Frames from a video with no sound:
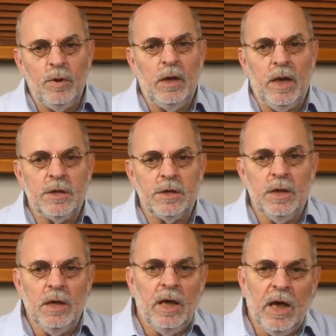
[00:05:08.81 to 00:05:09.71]
relaxed,
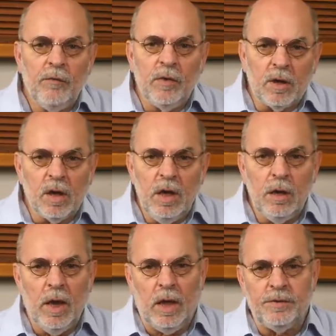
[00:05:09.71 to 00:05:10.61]
have a
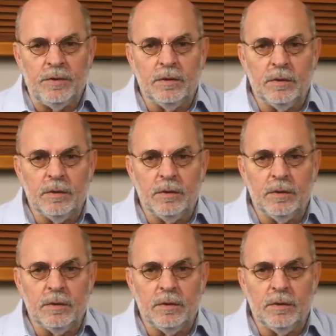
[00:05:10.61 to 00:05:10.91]
clear head.